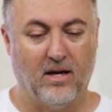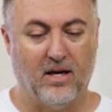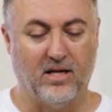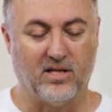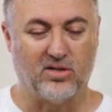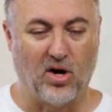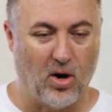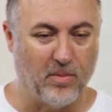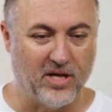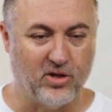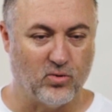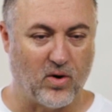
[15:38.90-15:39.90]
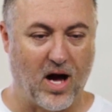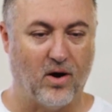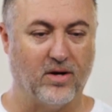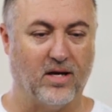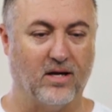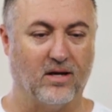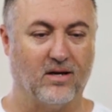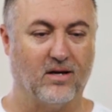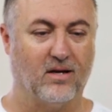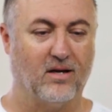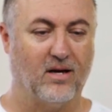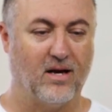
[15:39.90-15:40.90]
He saw me drowning,
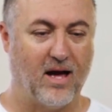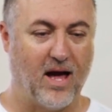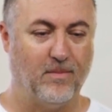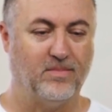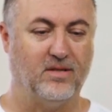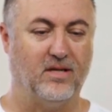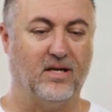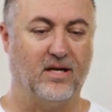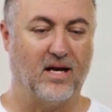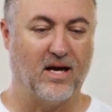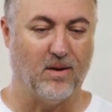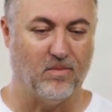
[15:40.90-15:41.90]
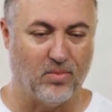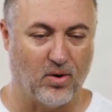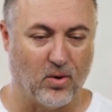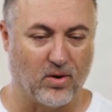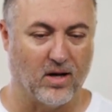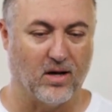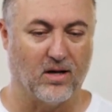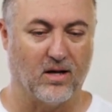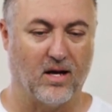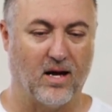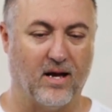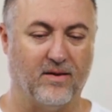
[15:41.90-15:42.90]
empty and
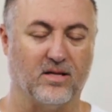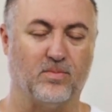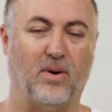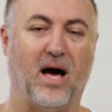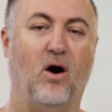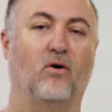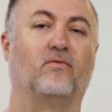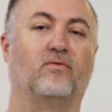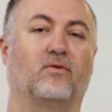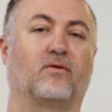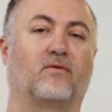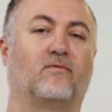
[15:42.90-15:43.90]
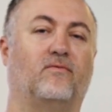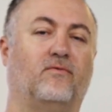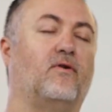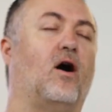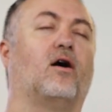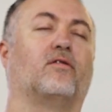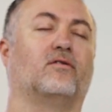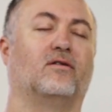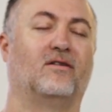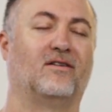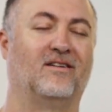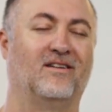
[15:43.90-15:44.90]
broken, and this powerful Father
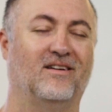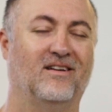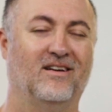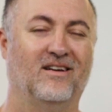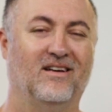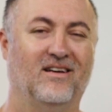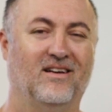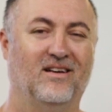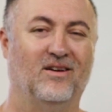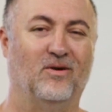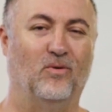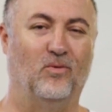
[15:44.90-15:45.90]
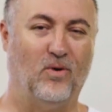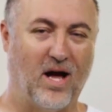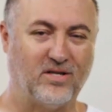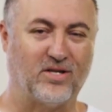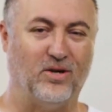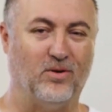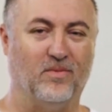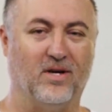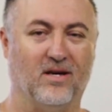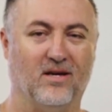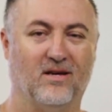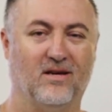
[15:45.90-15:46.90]
rescued
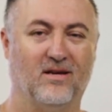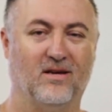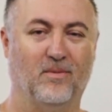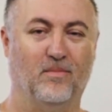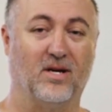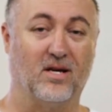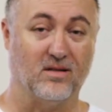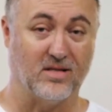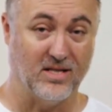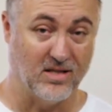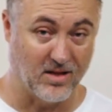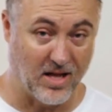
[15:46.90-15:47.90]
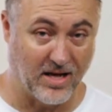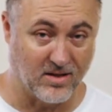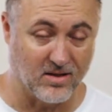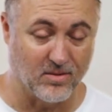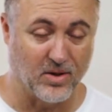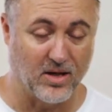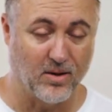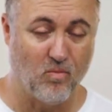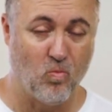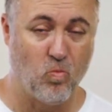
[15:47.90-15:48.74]
me because He delights in me.